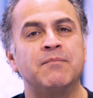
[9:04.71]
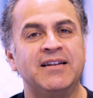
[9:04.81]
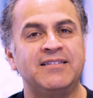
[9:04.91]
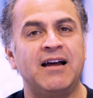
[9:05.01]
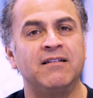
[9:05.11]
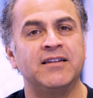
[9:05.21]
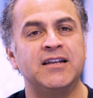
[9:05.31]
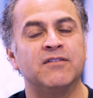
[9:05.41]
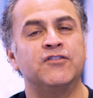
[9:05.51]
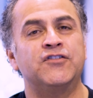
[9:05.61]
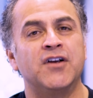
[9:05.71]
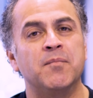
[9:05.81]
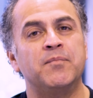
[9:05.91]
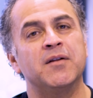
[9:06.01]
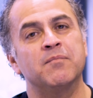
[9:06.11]
mentality of
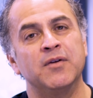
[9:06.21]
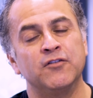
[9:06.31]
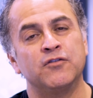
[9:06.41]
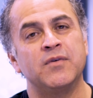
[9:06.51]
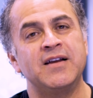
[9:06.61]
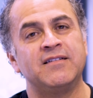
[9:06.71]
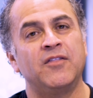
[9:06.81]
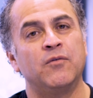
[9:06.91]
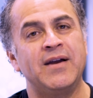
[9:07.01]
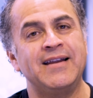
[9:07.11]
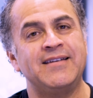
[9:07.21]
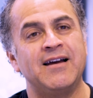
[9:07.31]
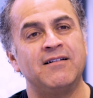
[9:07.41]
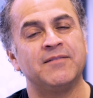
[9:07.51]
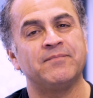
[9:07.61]
jump and build your wings on the way
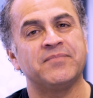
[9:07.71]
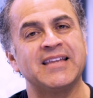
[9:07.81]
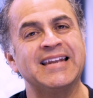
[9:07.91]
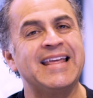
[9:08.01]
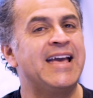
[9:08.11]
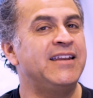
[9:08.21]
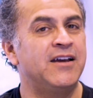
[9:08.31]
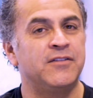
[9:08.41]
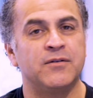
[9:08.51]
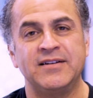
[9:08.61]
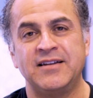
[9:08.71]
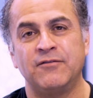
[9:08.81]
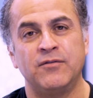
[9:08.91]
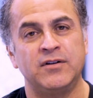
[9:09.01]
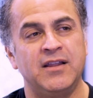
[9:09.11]
down in any other
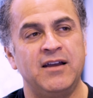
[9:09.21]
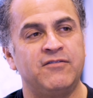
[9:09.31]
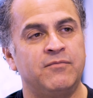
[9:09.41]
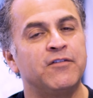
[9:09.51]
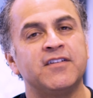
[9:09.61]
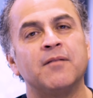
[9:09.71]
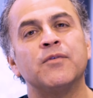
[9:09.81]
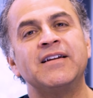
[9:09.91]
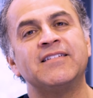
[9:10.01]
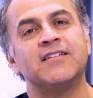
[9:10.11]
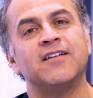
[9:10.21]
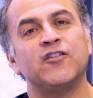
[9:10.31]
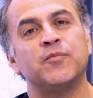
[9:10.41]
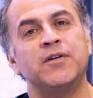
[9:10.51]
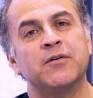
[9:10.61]
endeavor in life? For some reason, as
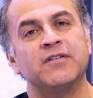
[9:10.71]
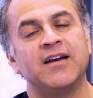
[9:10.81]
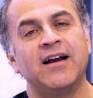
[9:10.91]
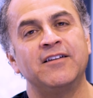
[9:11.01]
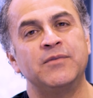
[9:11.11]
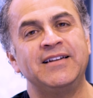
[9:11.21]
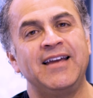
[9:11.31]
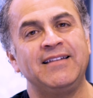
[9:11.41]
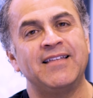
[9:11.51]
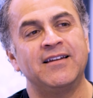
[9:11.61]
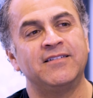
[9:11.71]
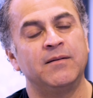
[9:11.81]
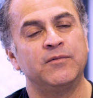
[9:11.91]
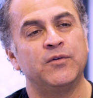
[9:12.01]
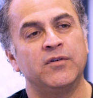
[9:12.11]
entrepreneurs, guys, we take that as
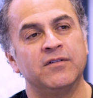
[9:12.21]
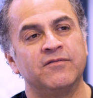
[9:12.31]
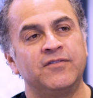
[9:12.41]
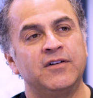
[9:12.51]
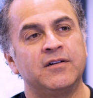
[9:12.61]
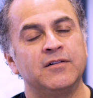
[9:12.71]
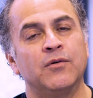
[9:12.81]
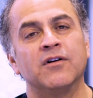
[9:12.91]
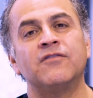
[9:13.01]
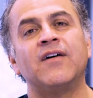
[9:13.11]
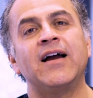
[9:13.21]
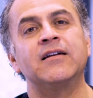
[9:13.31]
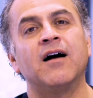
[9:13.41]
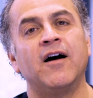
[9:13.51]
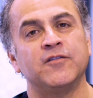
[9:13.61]
some sort of
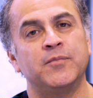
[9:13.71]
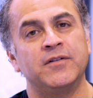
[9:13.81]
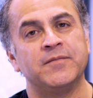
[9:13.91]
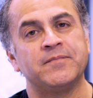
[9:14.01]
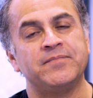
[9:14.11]
glorified gospel.